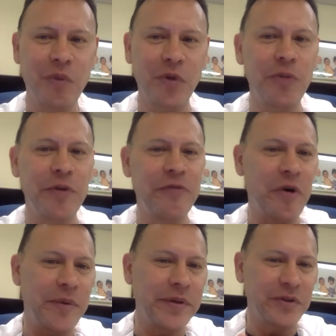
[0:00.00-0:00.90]
when you
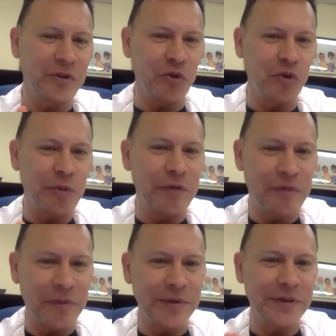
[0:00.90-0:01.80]
perform
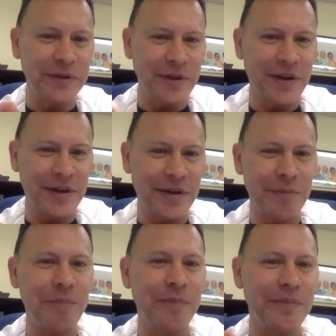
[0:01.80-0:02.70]
it,